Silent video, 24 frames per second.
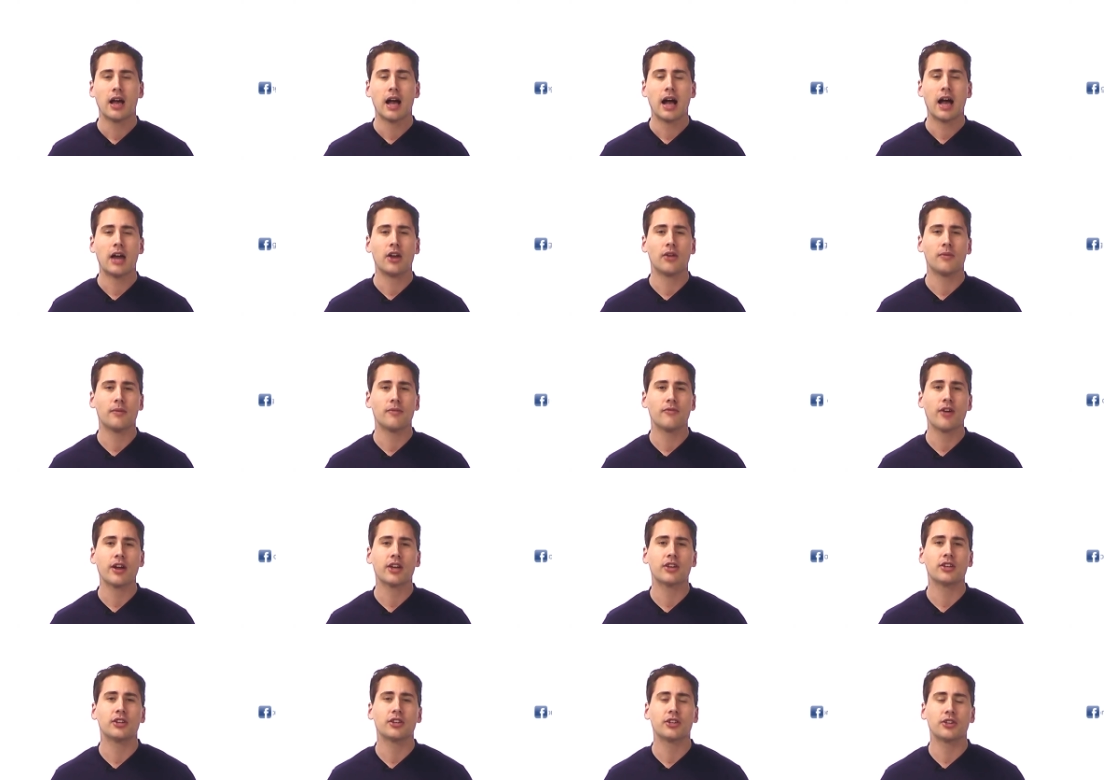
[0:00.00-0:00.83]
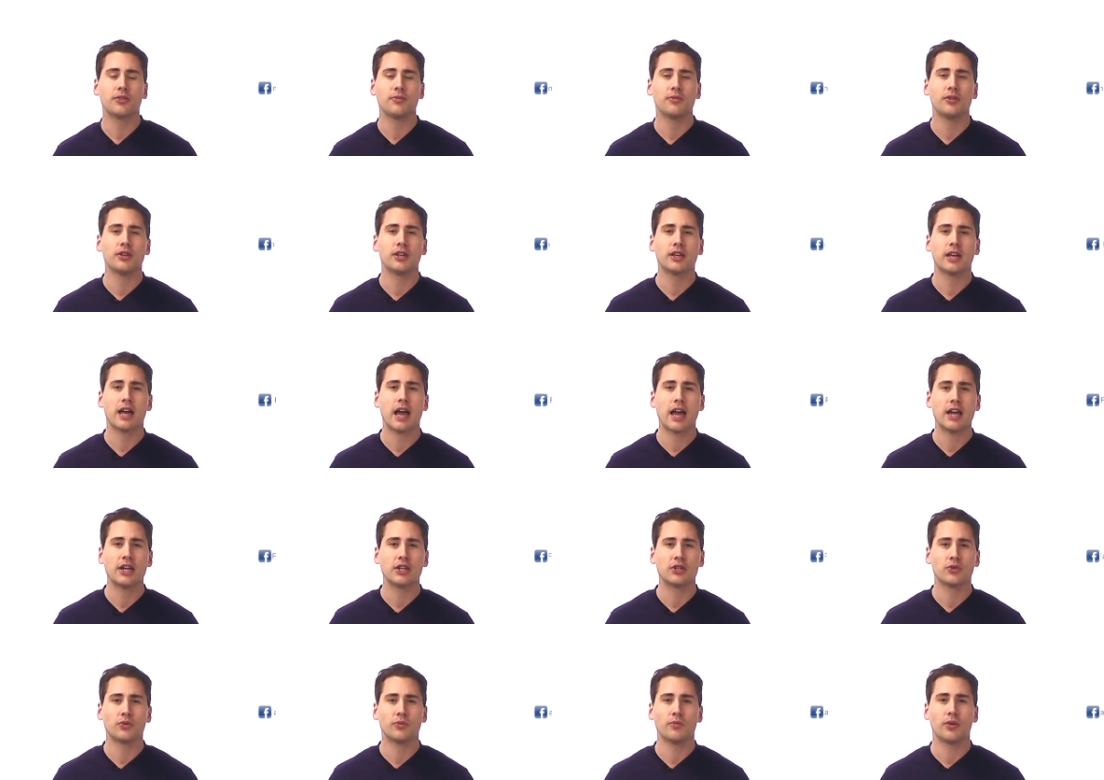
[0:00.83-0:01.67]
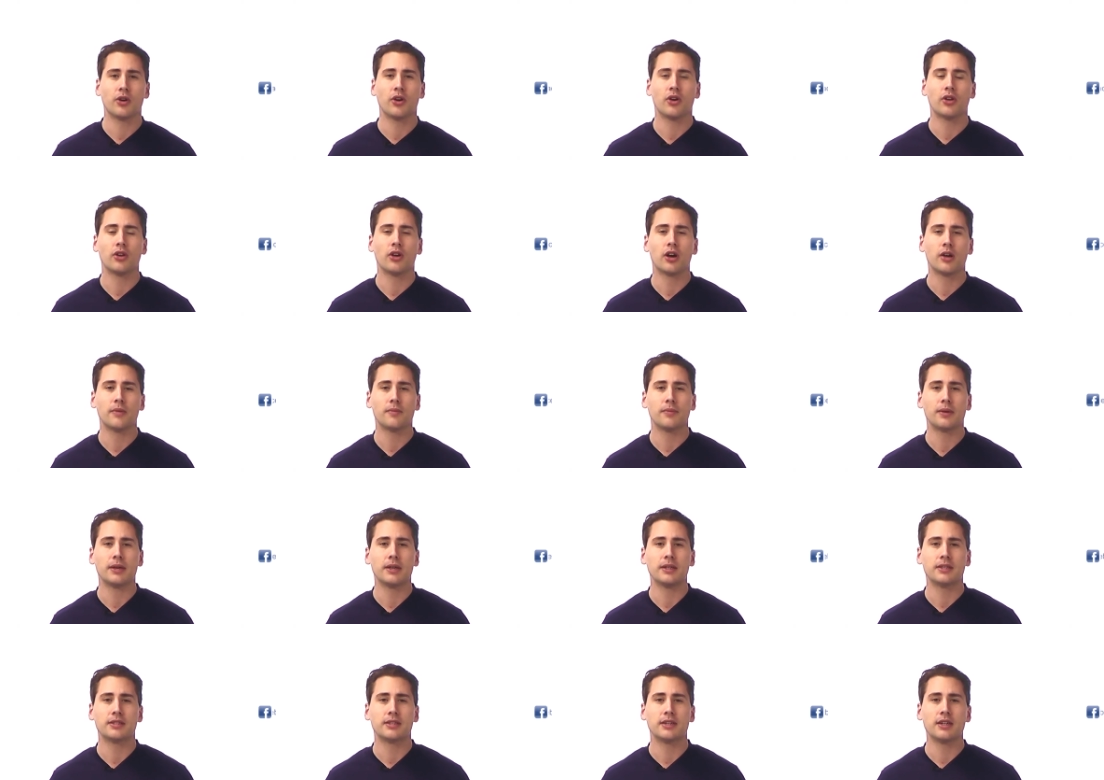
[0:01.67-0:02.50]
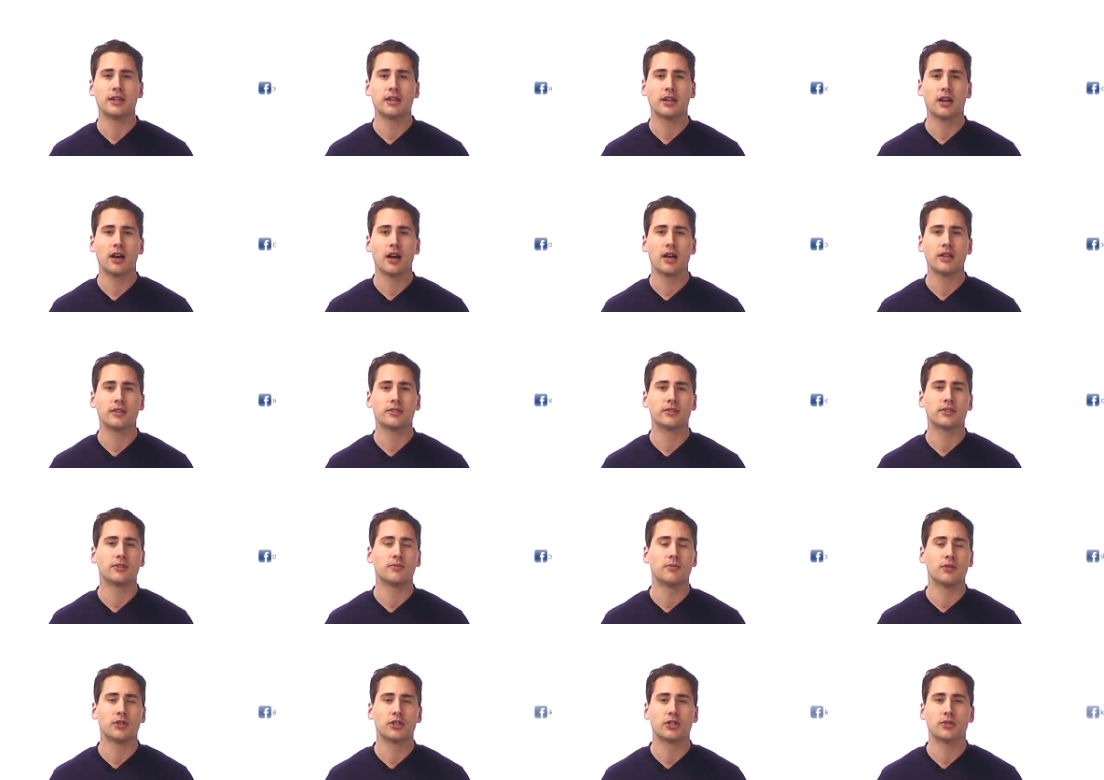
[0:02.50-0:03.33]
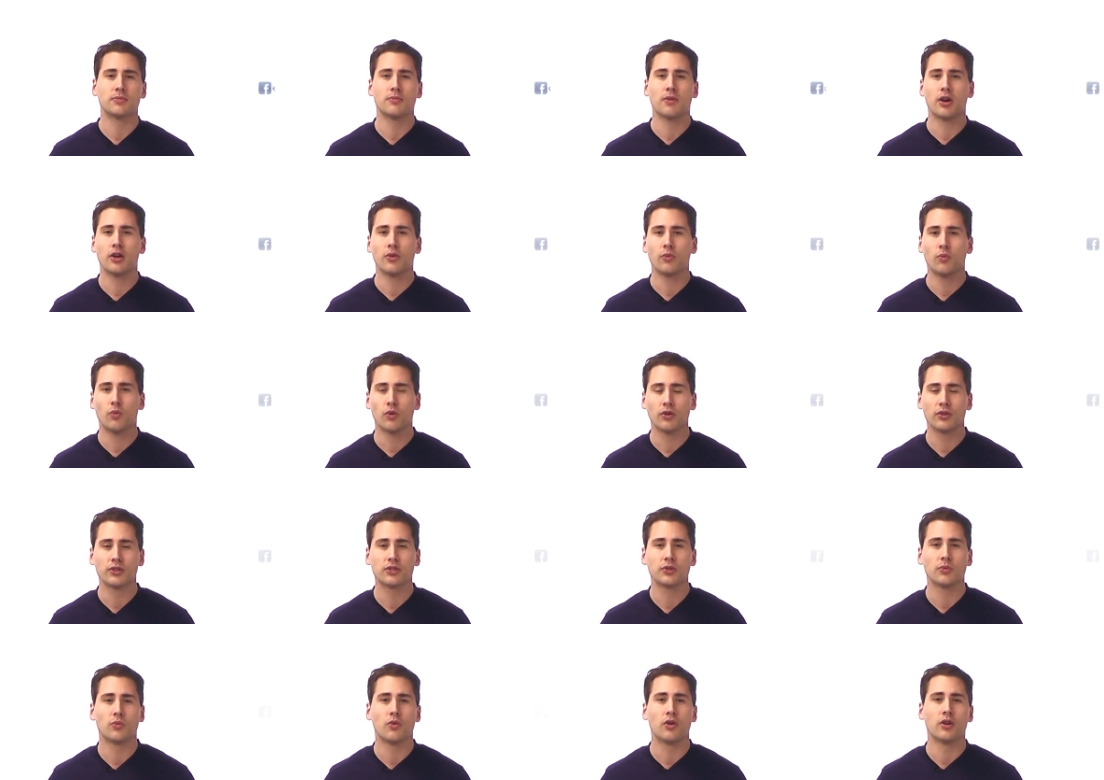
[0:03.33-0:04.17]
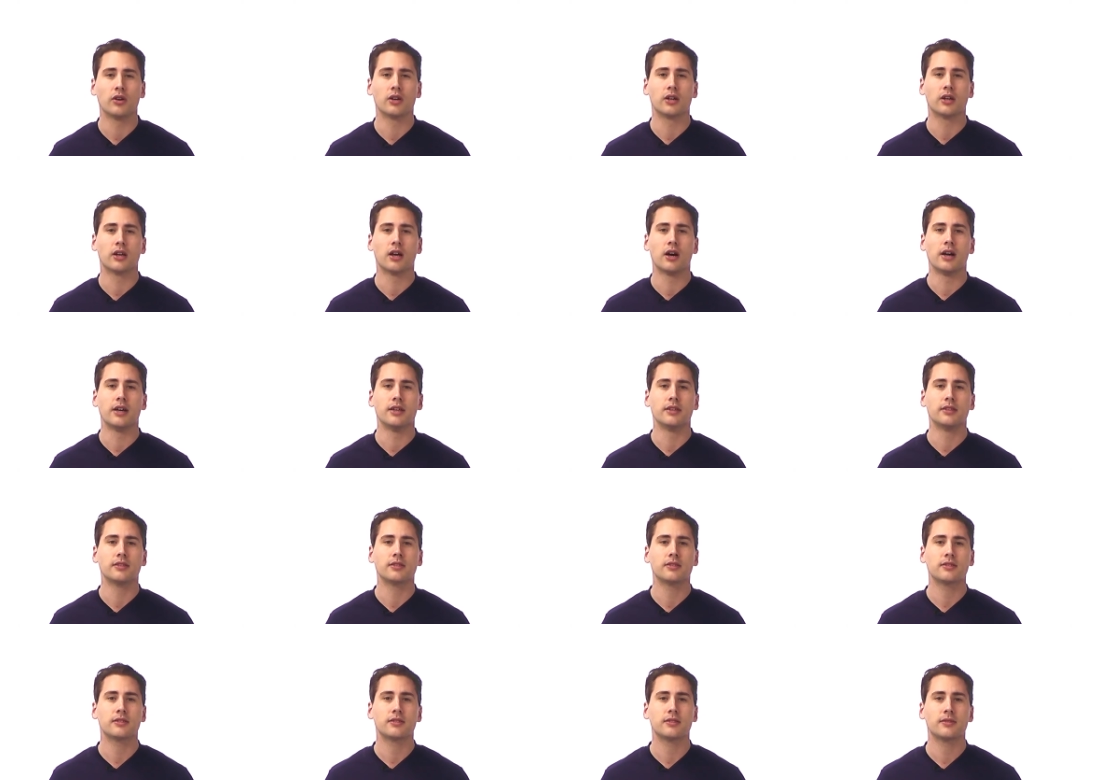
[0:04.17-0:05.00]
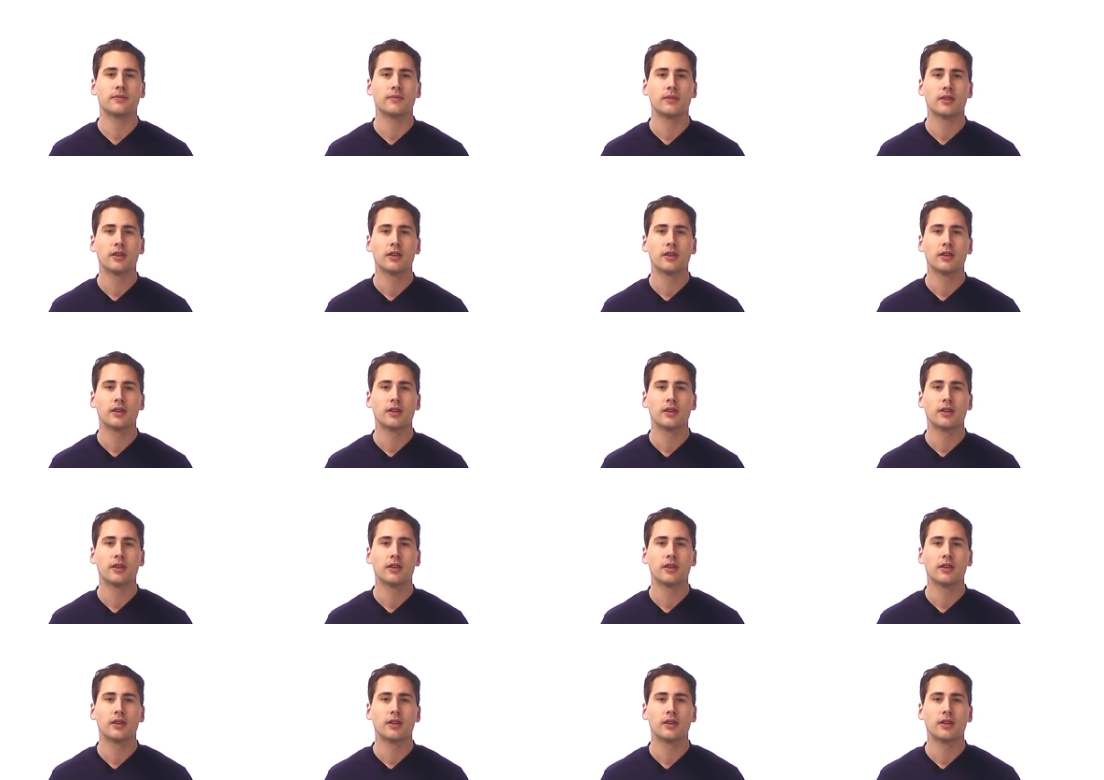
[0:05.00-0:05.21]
and I'm in regular communication with my online PT clients as much as my one-to-one -one clients.